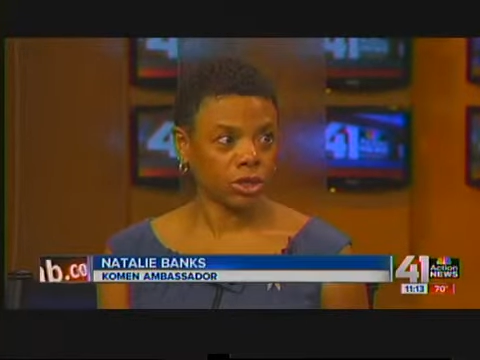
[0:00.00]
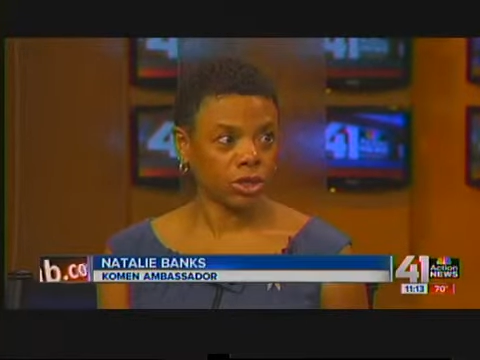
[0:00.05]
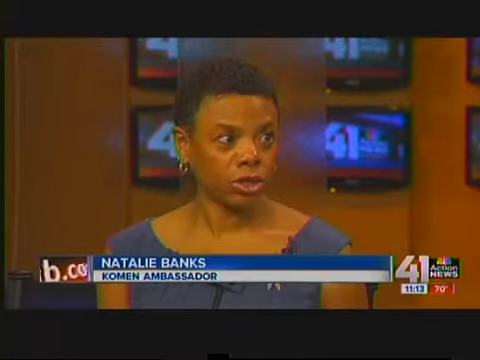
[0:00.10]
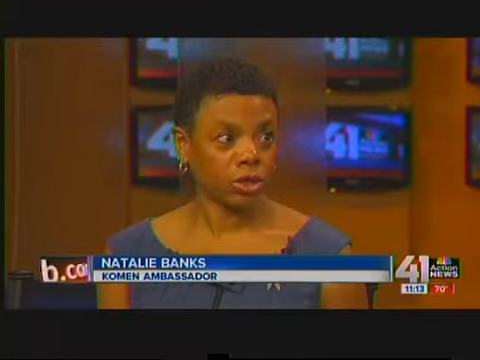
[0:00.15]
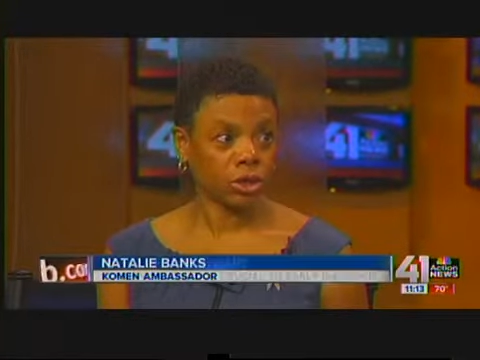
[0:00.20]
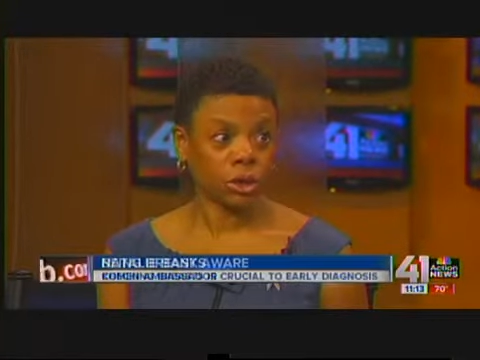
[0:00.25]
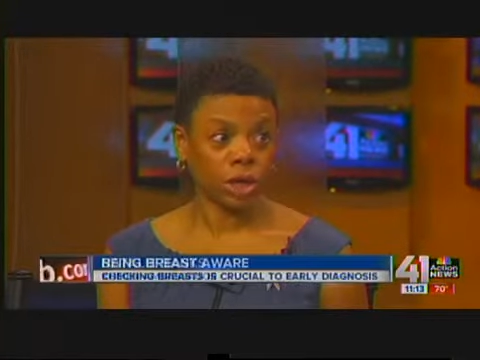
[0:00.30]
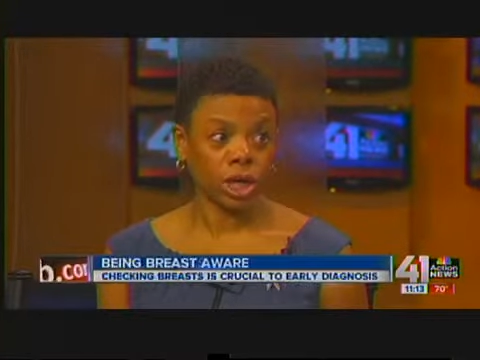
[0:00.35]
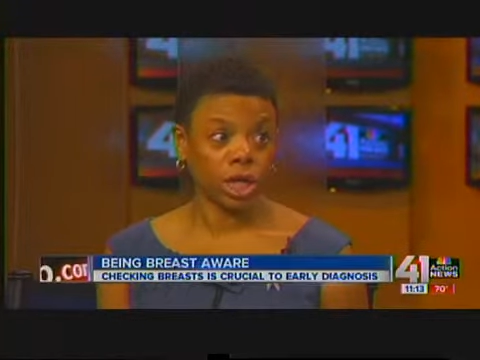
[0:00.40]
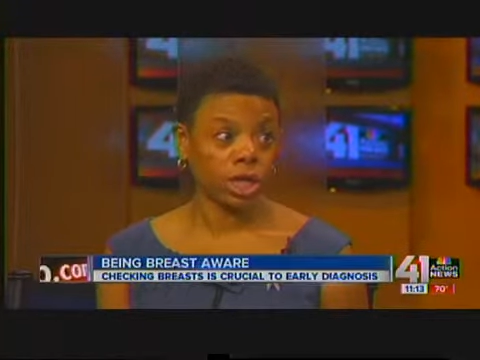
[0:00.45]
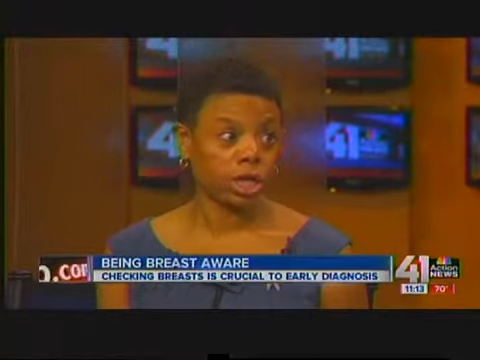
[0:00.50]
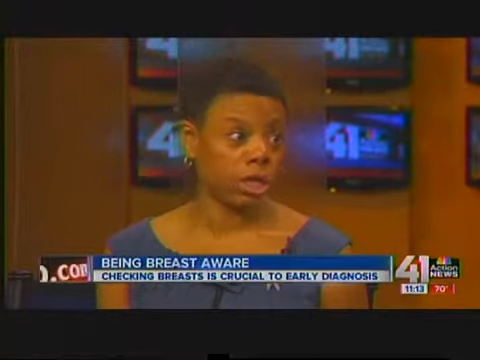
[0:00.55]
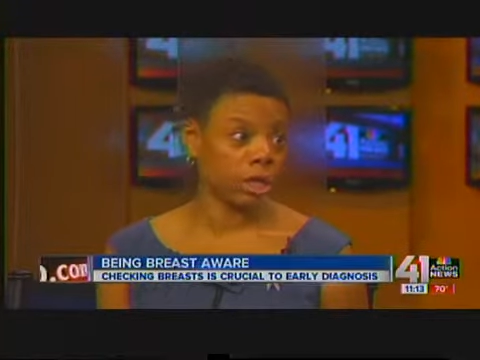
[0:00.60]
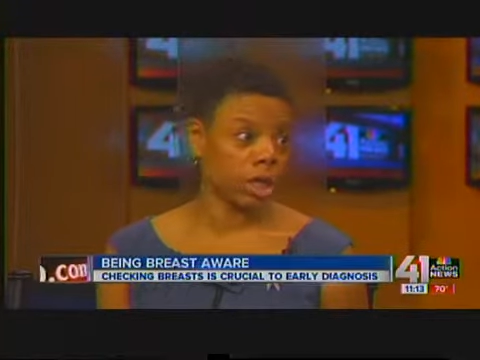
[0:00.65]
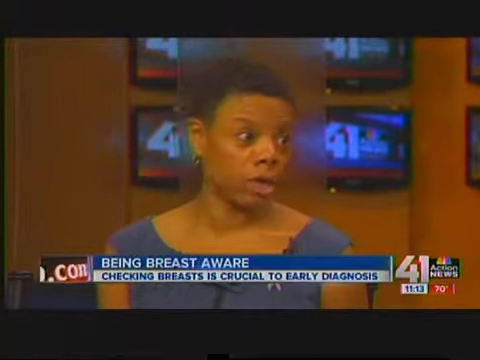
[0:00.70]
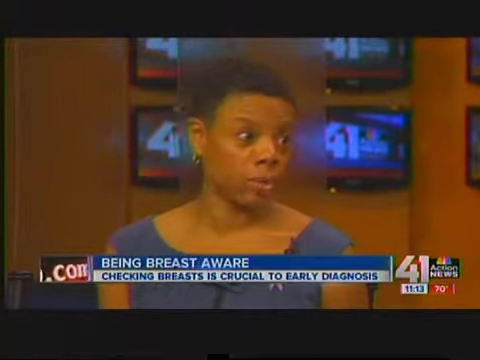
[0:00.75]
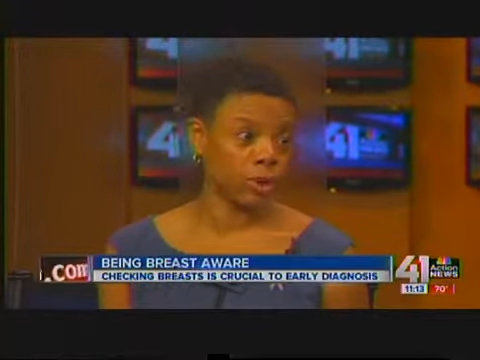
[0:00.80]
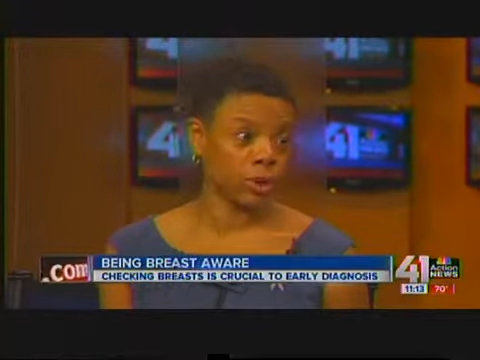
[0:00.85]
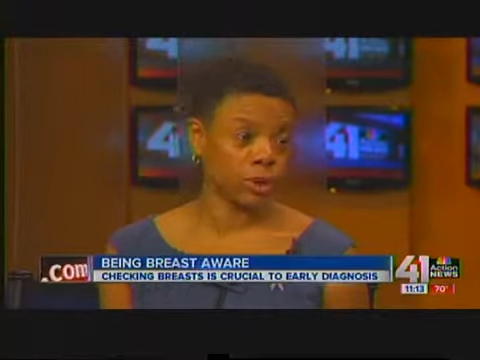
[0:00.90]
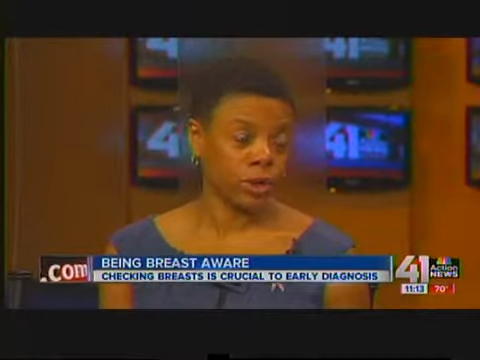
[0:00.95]
cancer or any
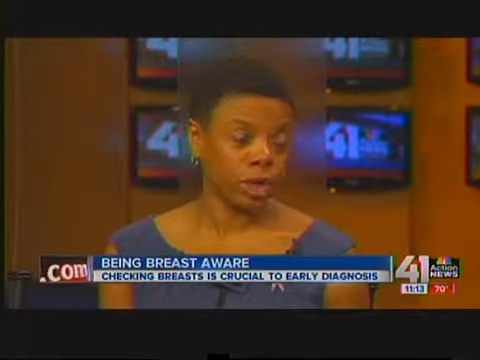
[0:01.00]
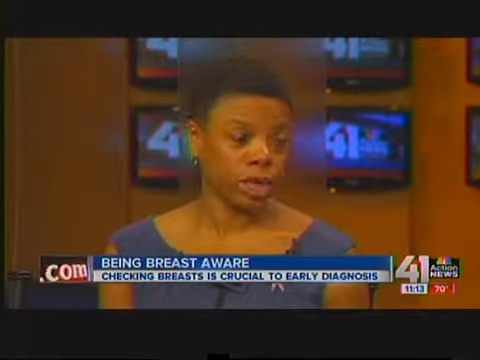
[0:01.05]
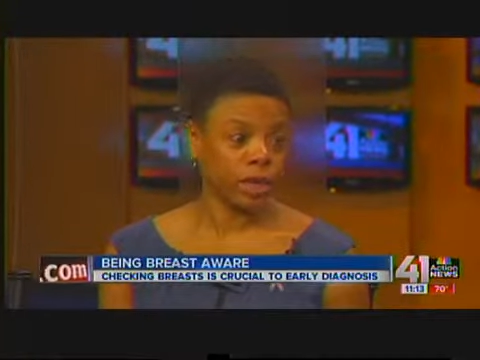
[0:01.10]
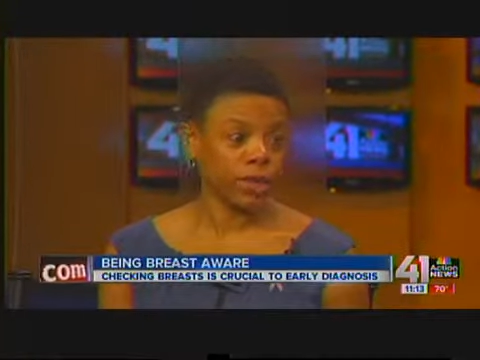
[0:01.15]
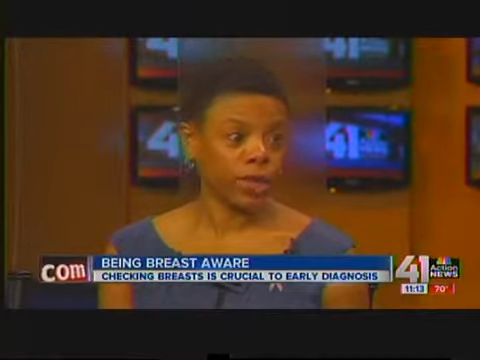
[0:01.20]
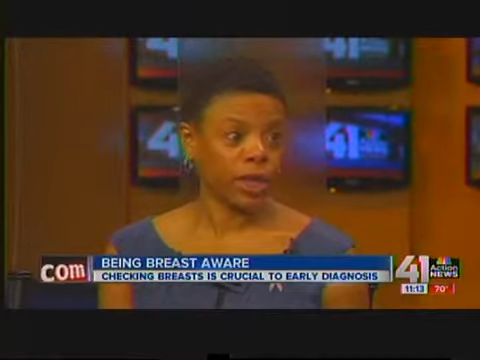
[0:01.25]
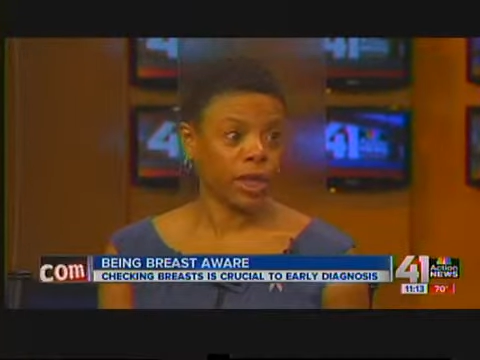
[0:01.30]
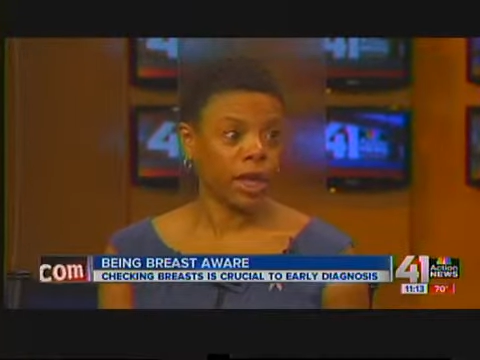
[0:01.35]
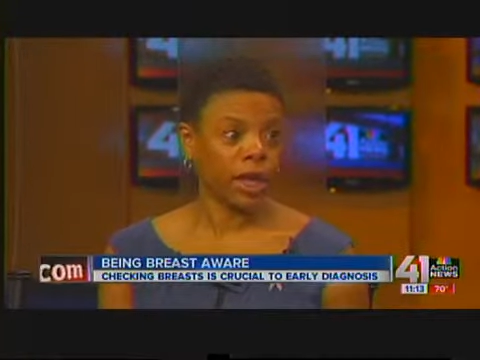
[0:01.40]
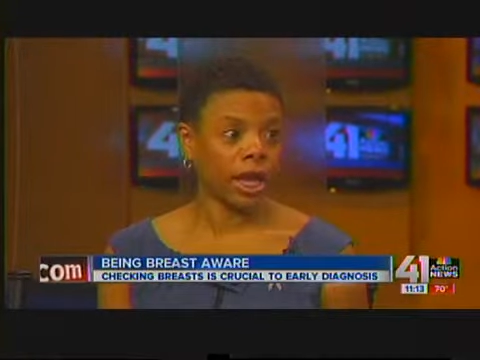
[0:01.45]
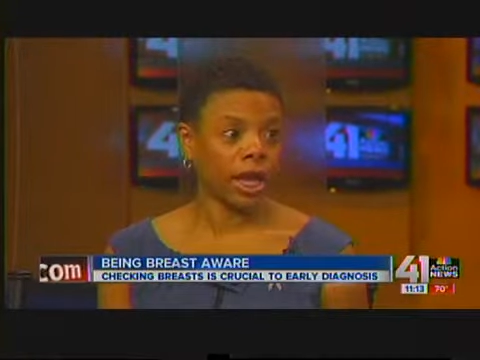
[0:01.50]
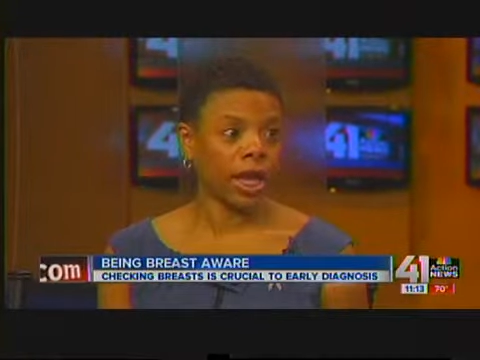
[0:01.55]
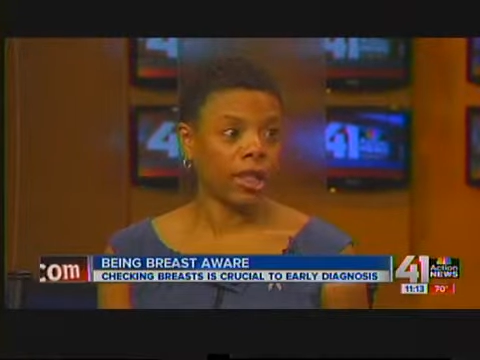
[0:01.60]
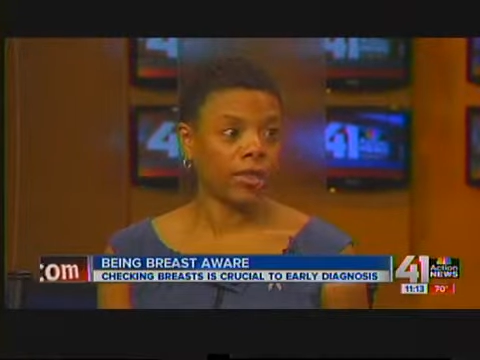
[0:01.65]
lumps or anything.